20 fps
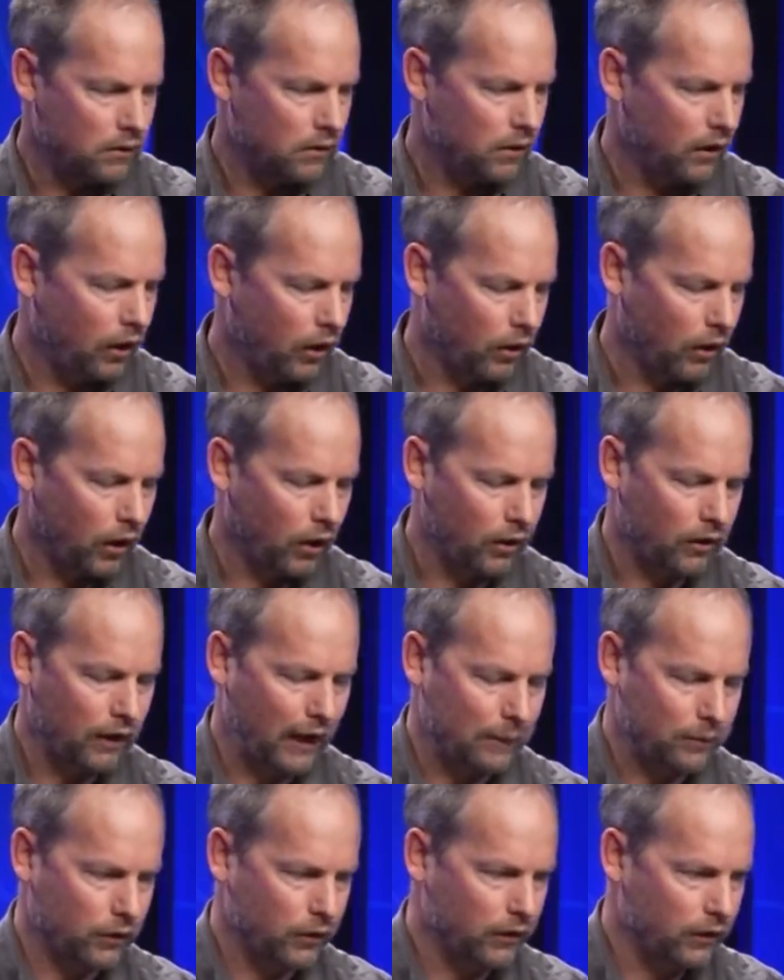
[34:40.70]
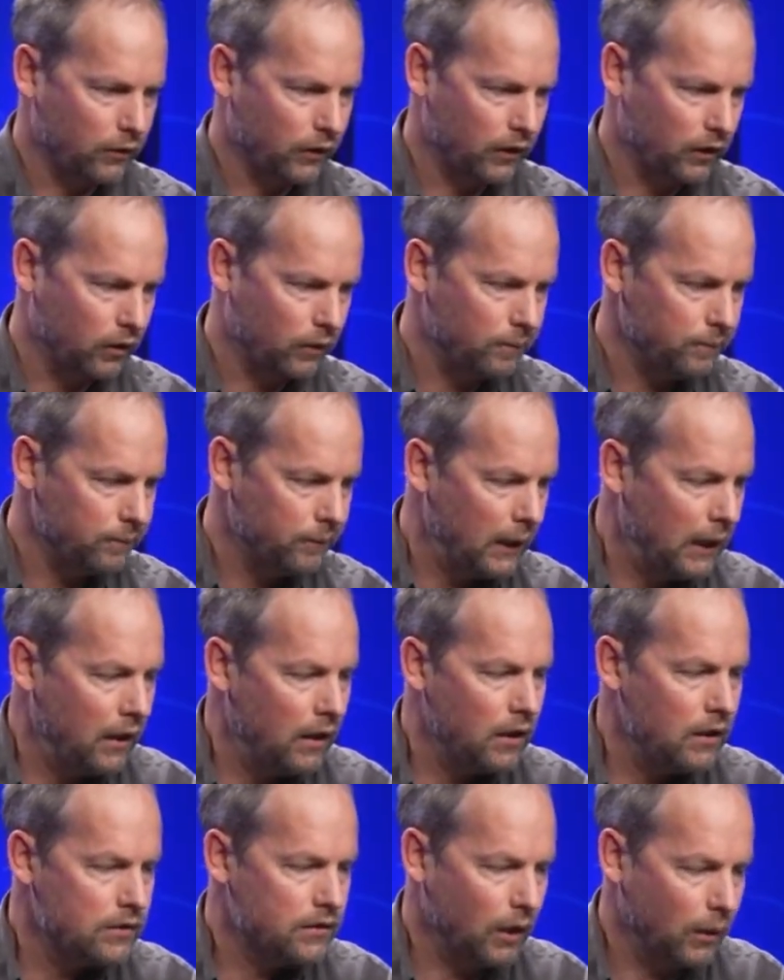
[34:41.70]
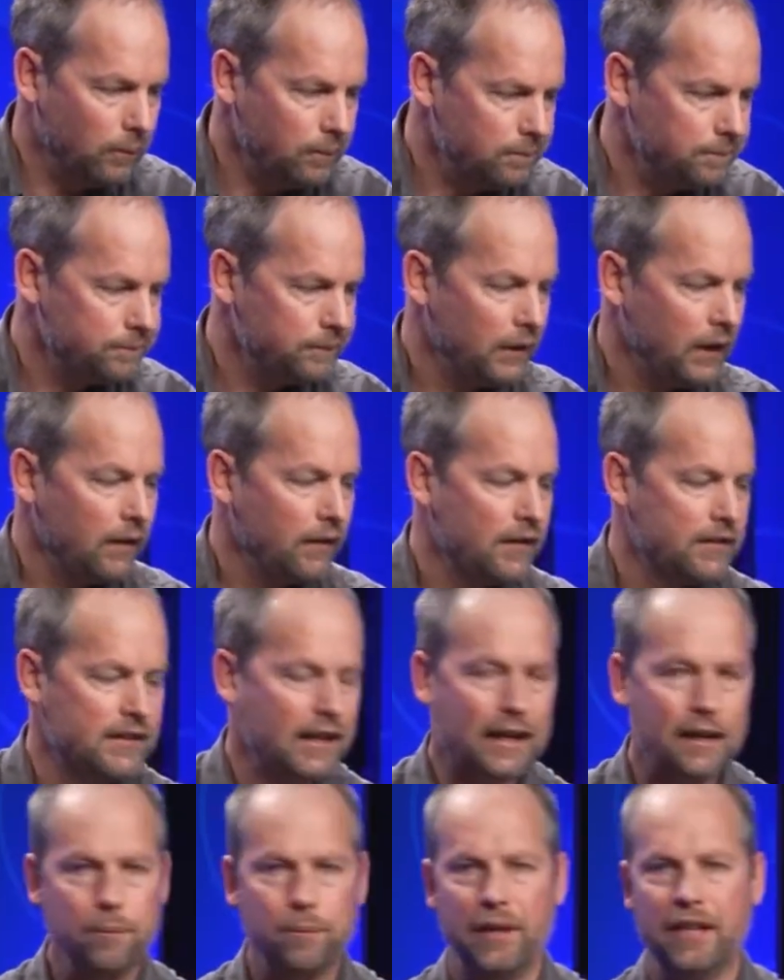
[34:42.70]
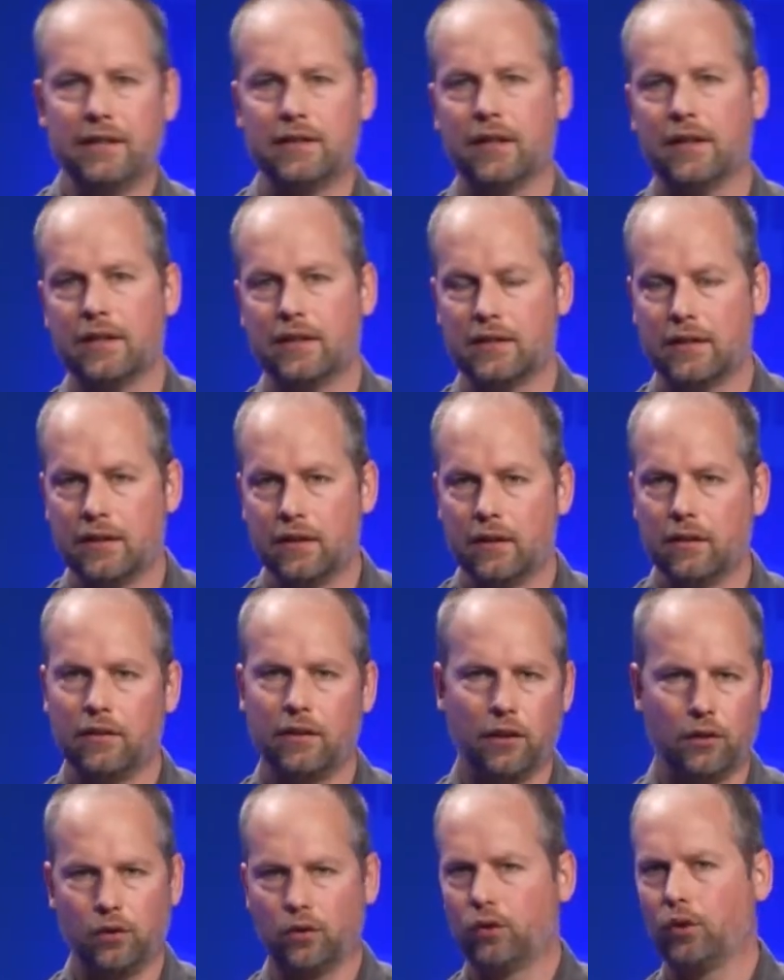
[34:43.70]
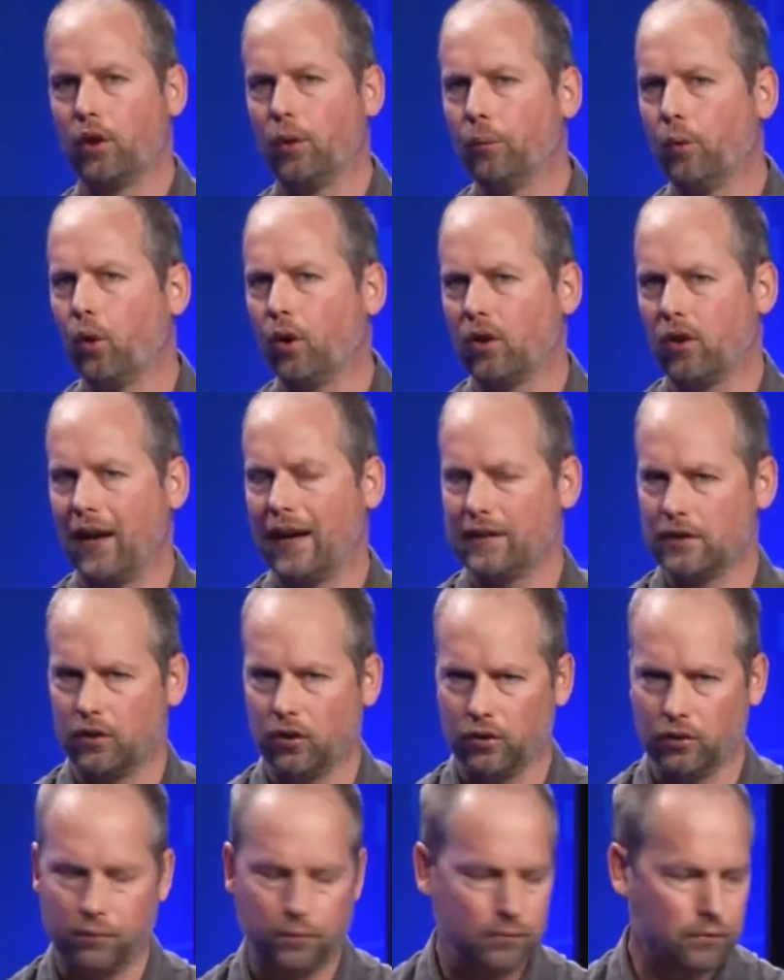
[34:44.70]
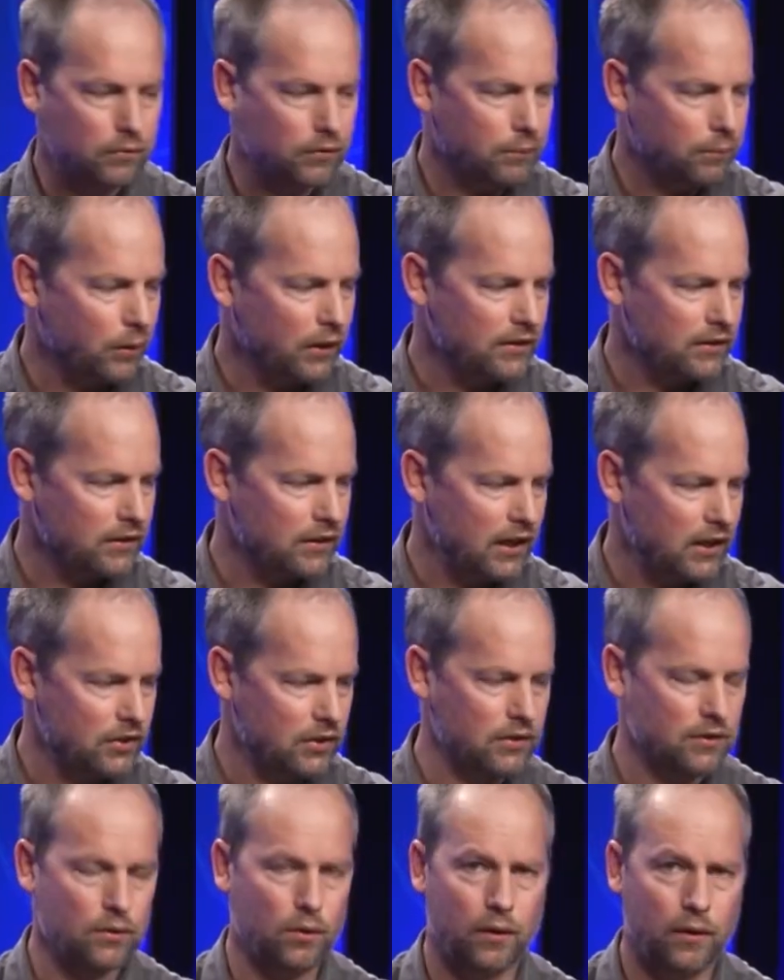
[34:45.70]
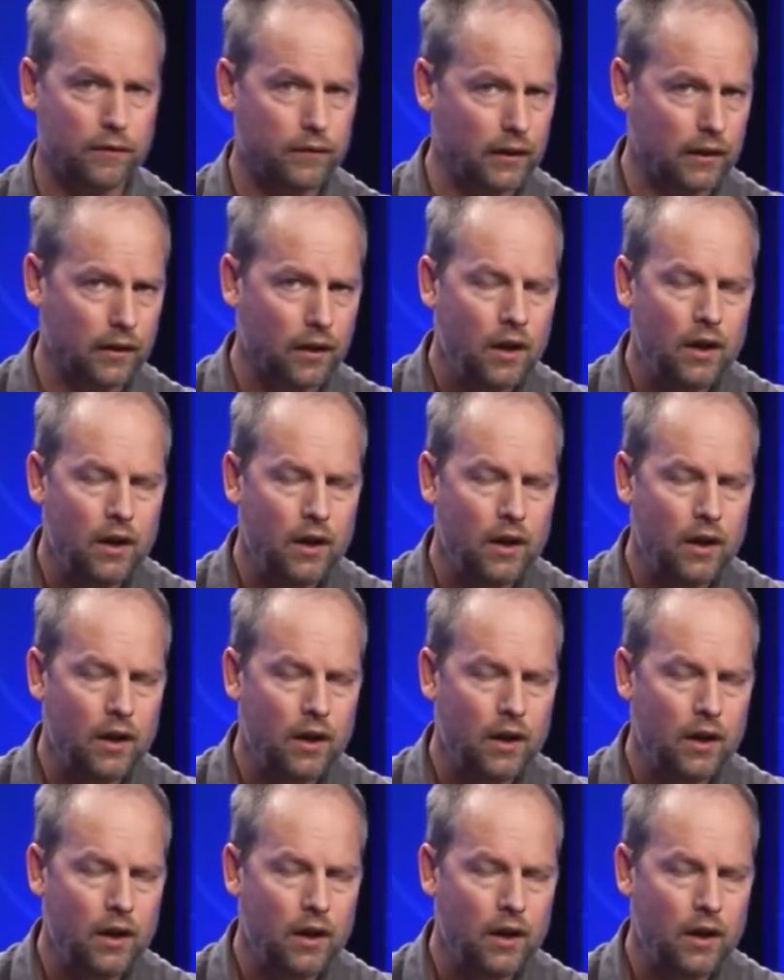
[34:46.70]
are absolutely critical. So the second piece is the more classical presentation sort of thing.